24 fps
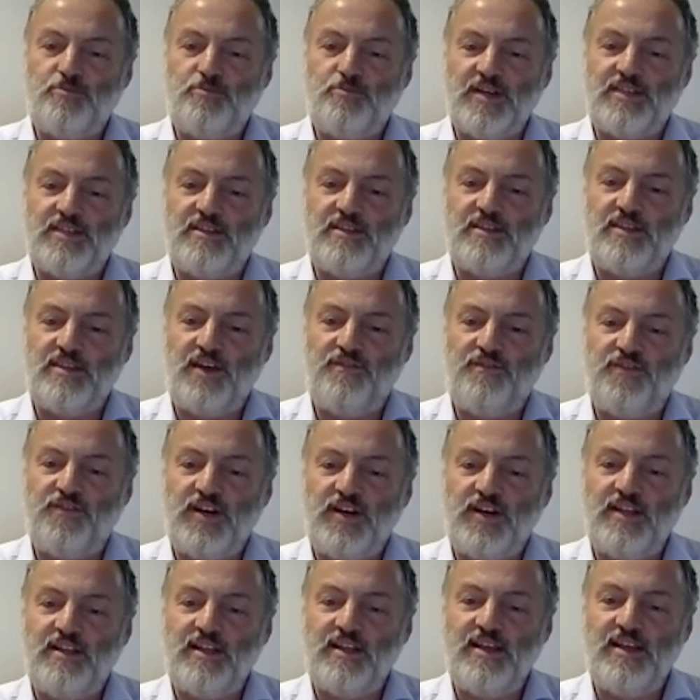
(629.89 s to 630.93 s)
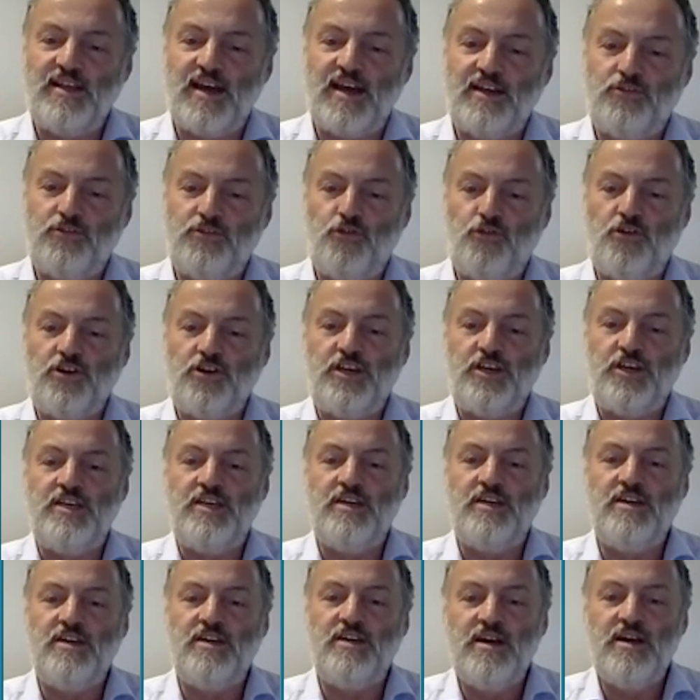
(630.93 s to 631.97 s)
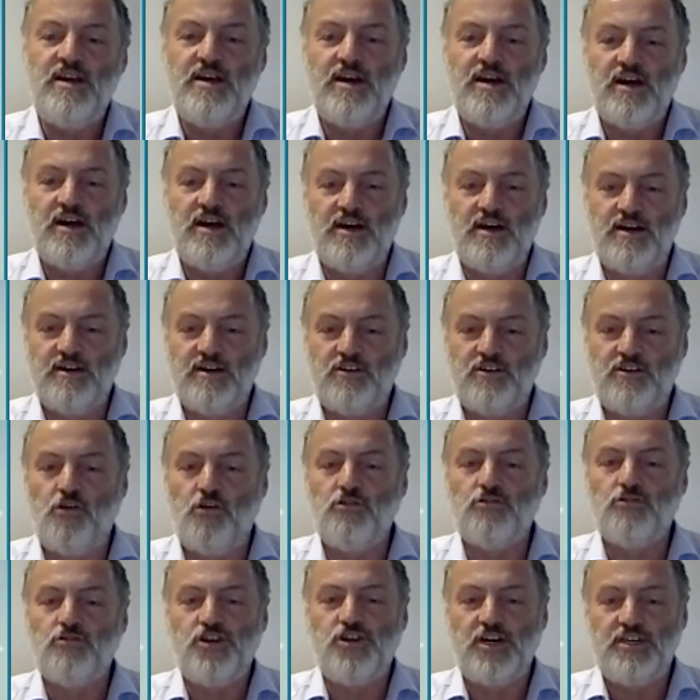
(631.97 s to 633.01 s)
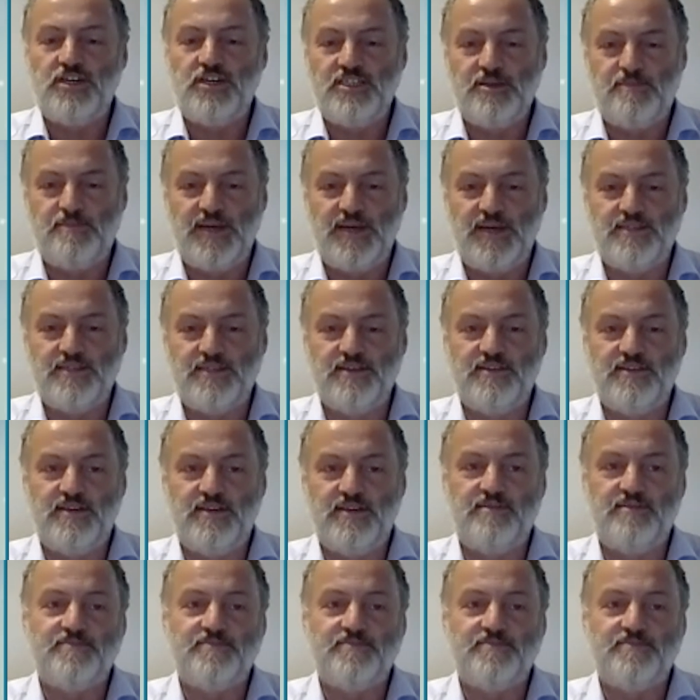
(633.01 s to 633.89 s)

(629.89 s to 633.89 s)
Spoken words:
but definitely a turnkey contract is a better thing.